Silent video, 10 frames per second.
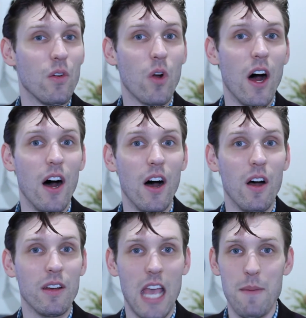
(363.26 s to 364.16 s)

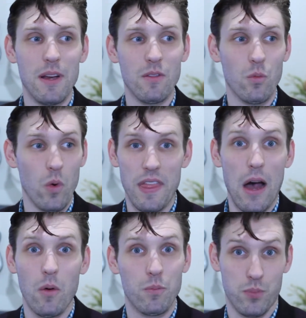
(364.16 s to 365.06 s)
uh, came in
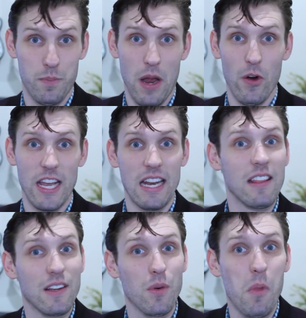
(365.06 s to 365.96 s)
without preparing
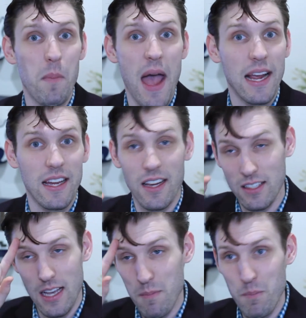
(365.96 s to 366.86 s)
anything from the packet
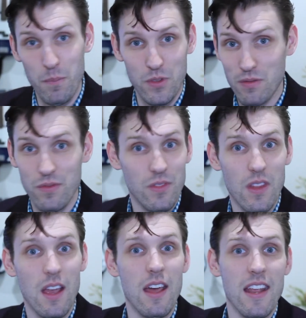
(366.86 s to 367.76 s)
because I'm
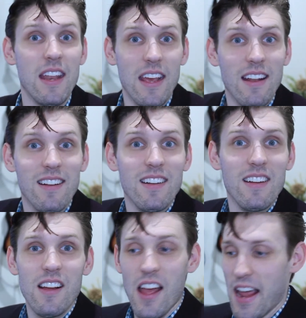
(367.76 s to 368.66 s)
an idiot.
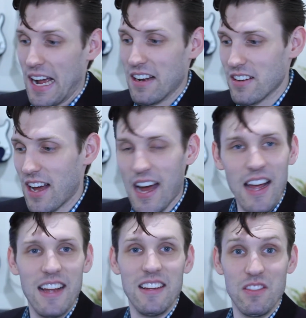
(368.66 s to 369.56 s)
And
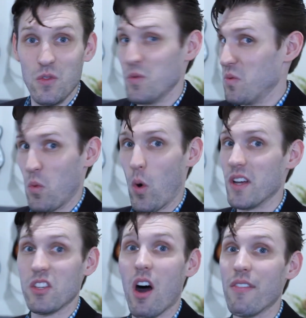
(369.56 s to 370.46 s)
I
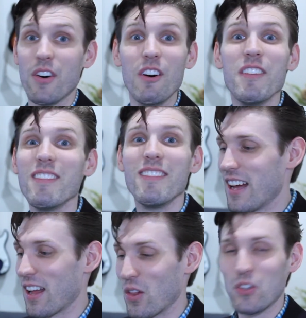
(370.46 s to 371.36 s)
was awful.
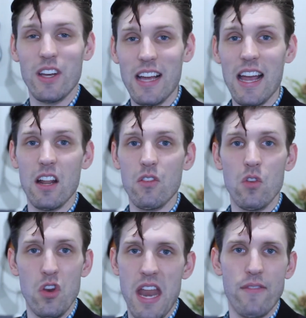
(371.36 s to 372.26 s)
I looked like I had
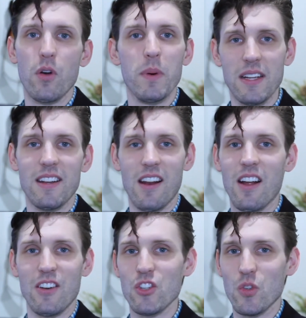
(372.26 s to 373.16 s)
never been in an
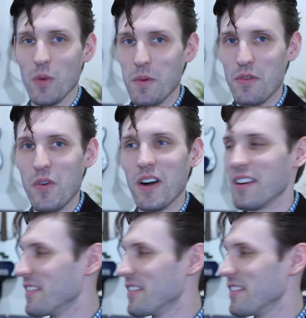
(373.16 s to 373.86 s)
audition room before.